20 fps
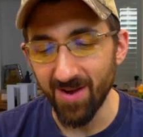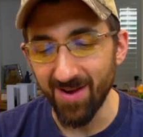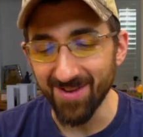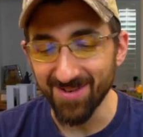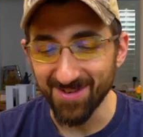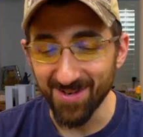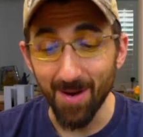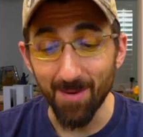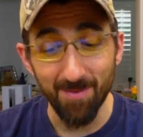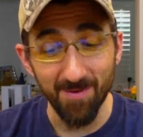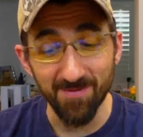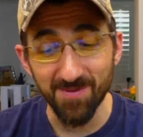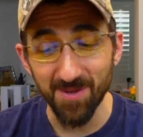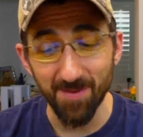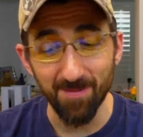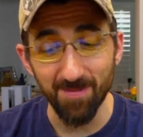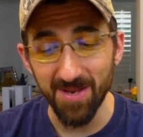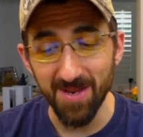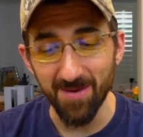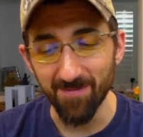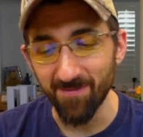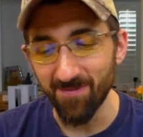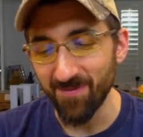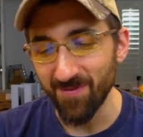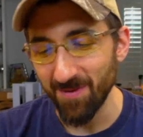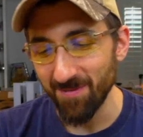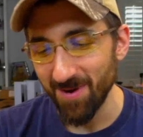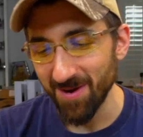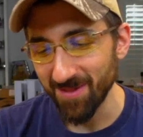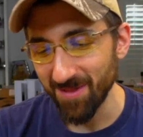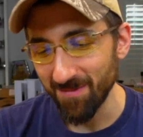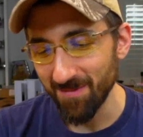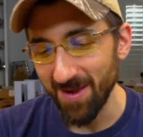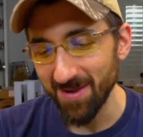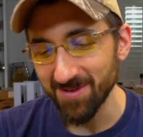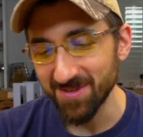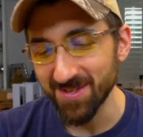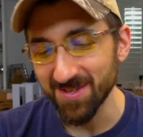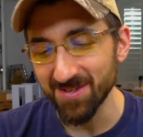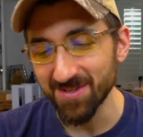on top of some nymph among the
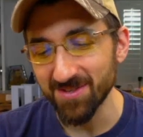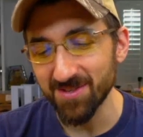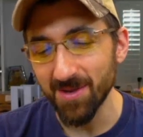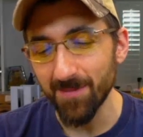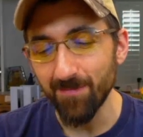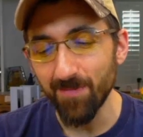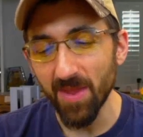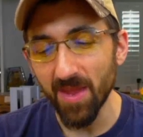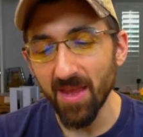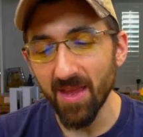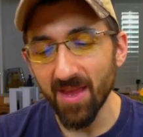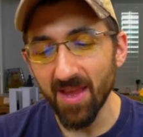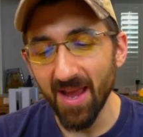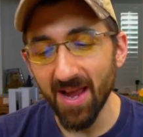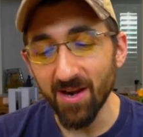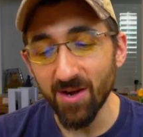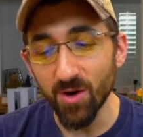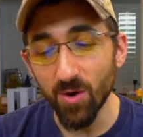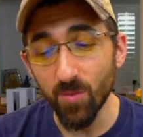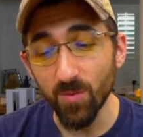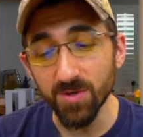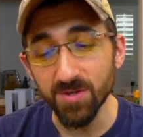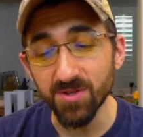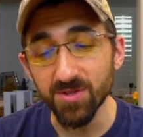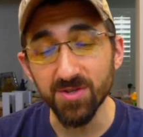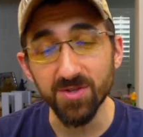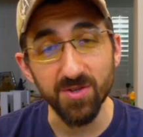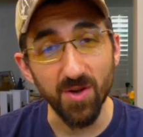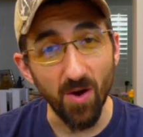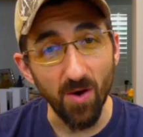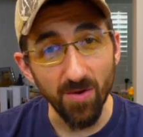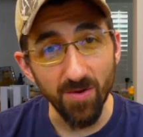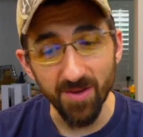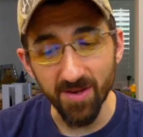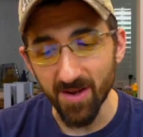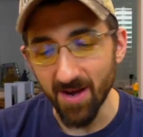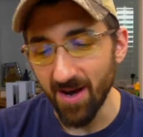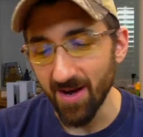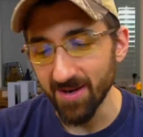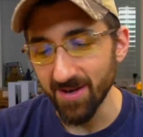mountains, Echo would stall the
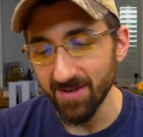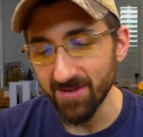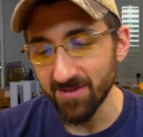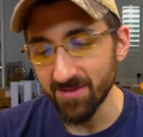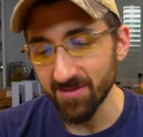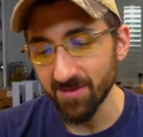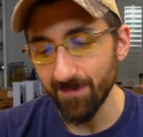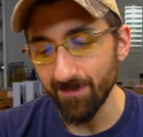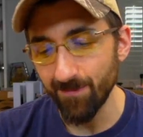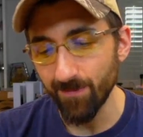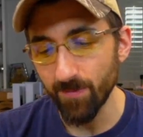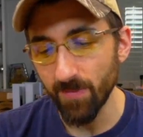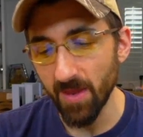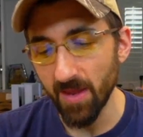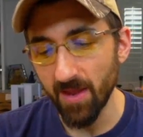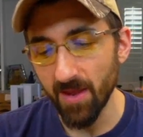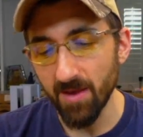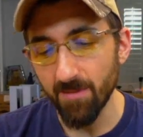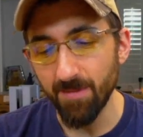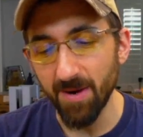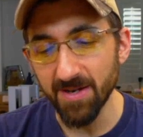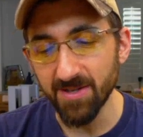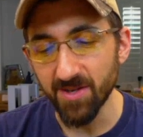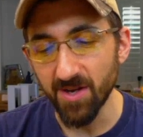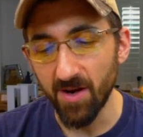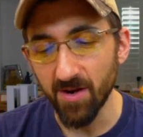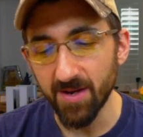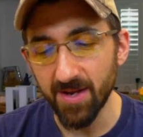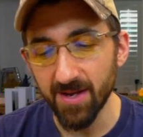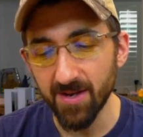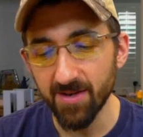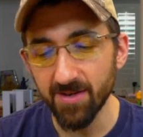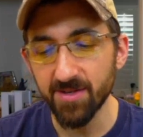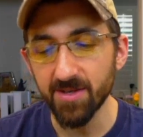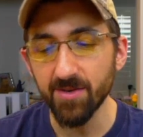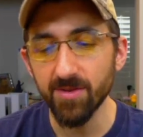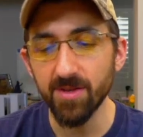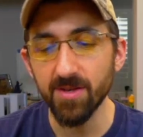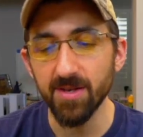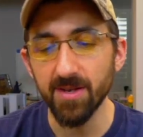goddess by talking
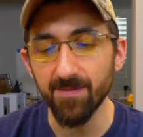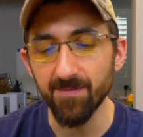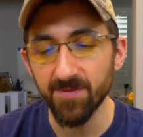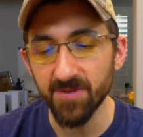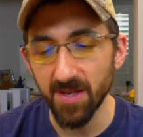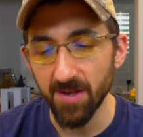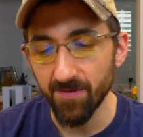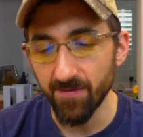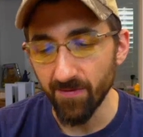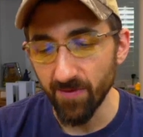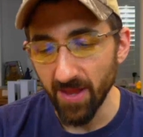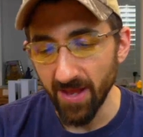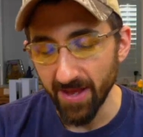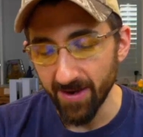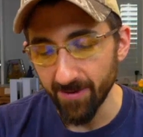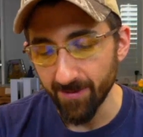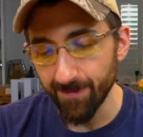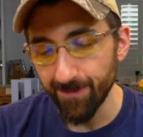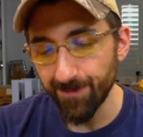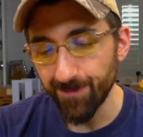until the nymphs had fled.